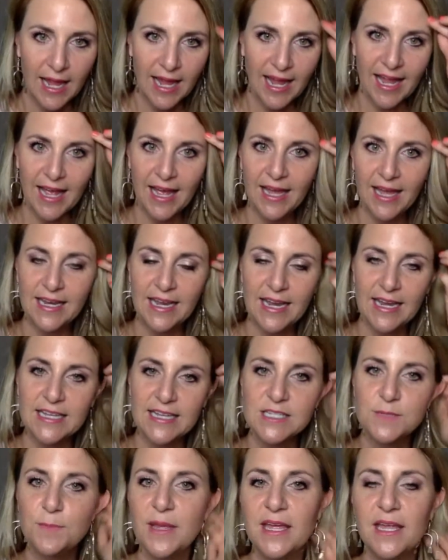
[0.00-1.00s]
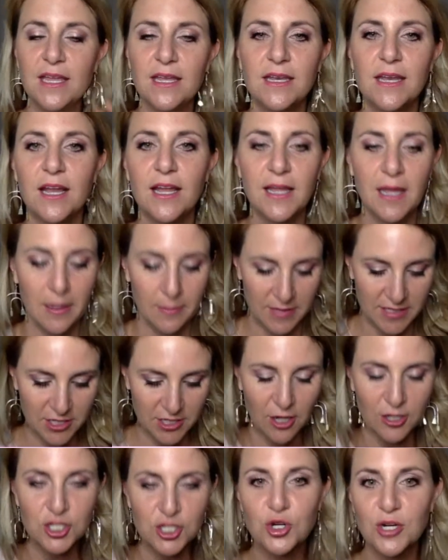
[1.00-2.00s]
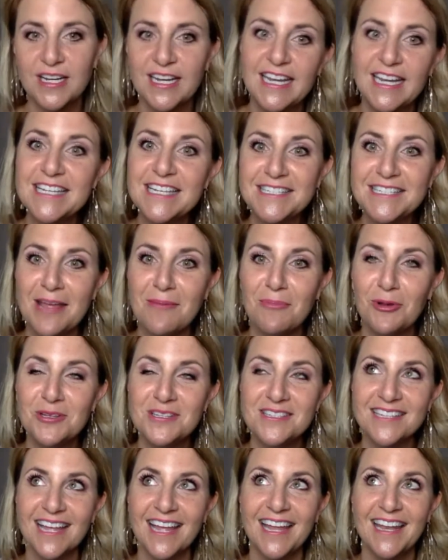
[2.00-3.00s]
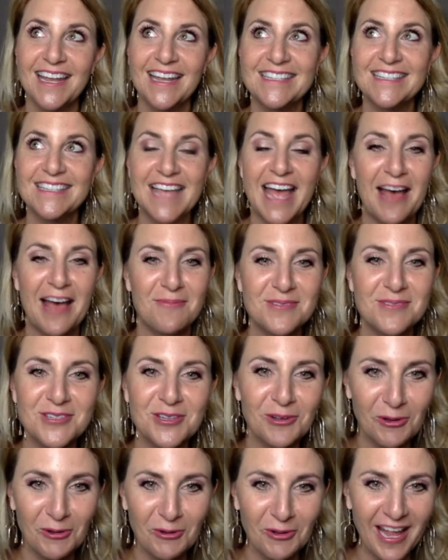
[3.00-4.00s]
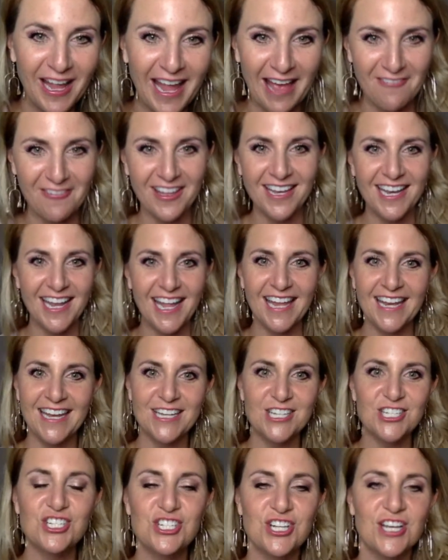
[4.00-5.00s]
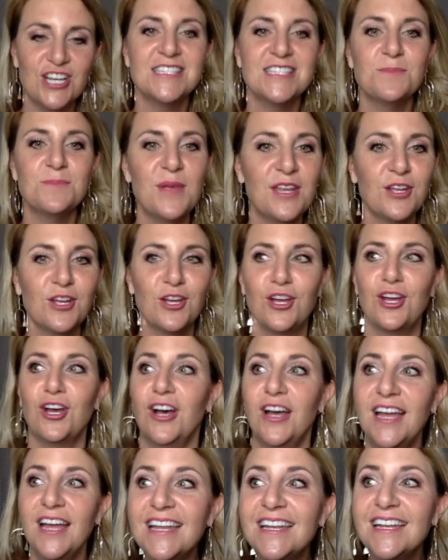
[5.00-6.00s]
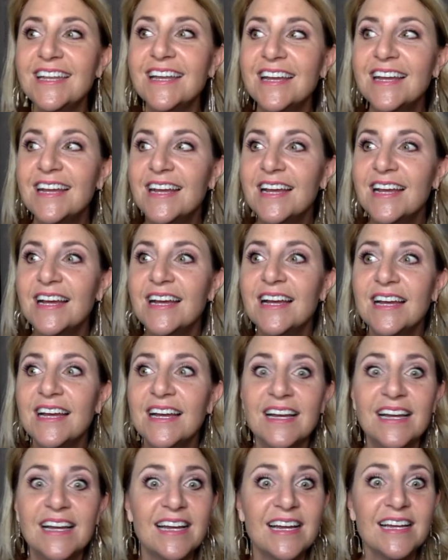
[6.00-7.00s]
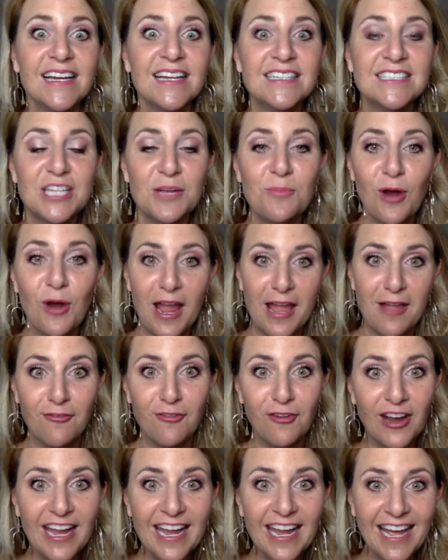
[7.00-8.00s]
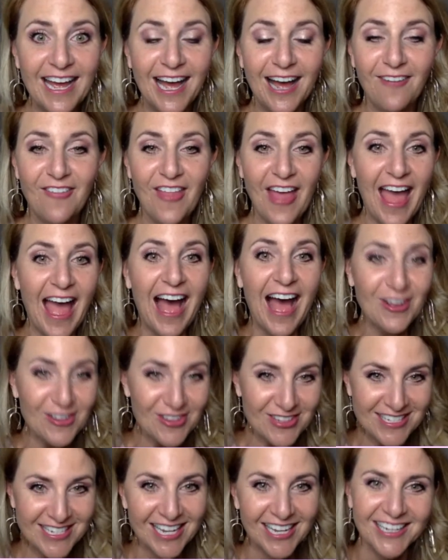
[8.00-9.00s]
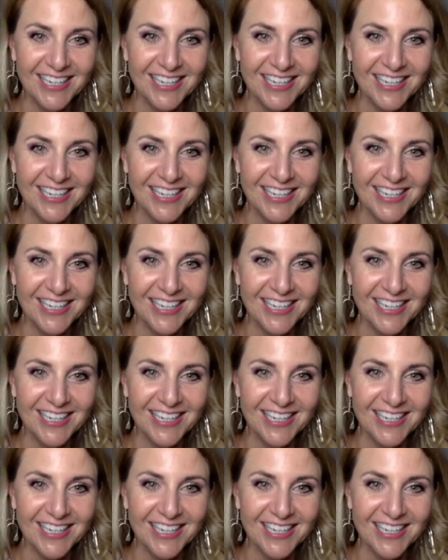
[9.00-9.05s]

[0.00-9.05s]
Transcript: And it has been, um, it's called Trinity Stables, and it's absolutely heaven. And it's just been good to break free of the house.